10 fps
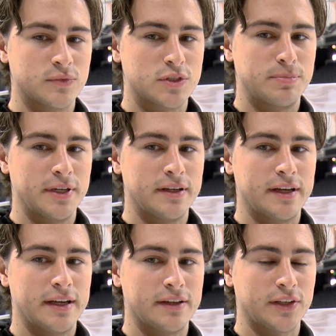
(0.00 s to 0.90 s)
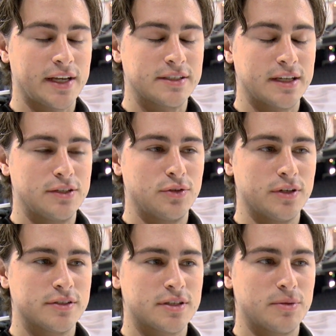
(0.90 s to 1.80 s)
It's been, like I said, 2
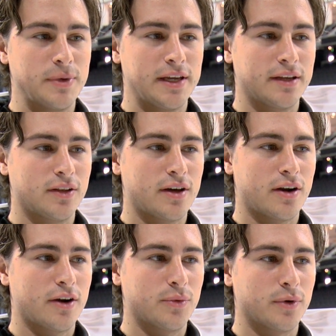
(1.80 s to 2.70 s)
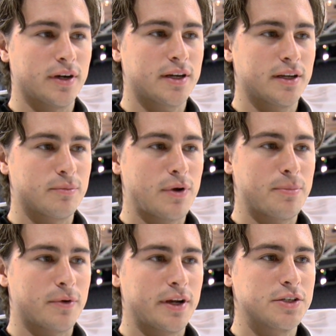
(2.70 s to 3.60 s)
years in the making, a lot of hard work and
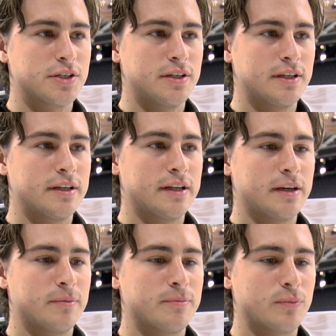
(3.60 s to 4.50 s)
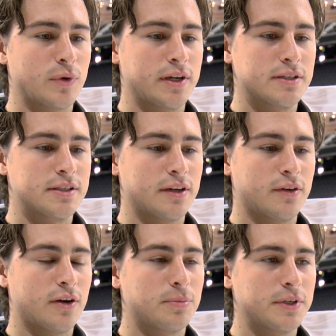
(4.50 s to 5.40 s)
preparation, and we're going to see
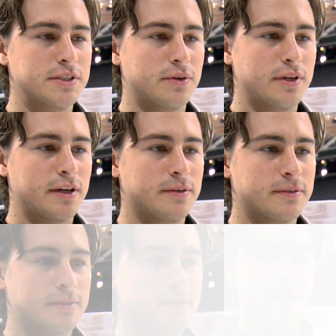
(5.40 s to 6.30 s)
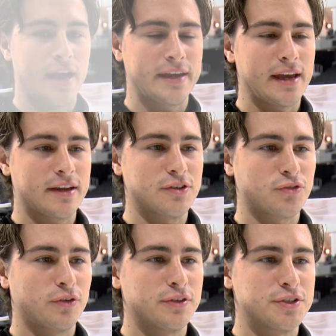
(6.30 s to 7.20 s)
how it all plays out now. I can't
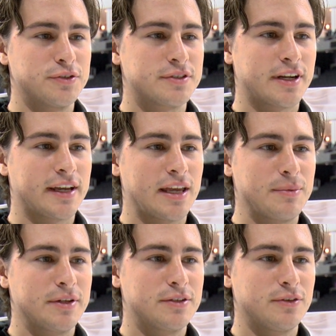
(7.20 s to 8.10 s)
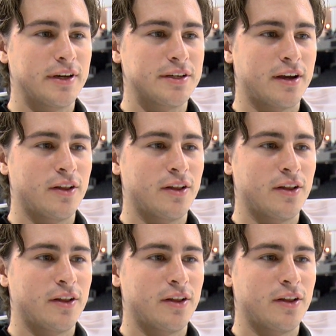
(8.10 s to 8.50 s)
control the shoes that I came into.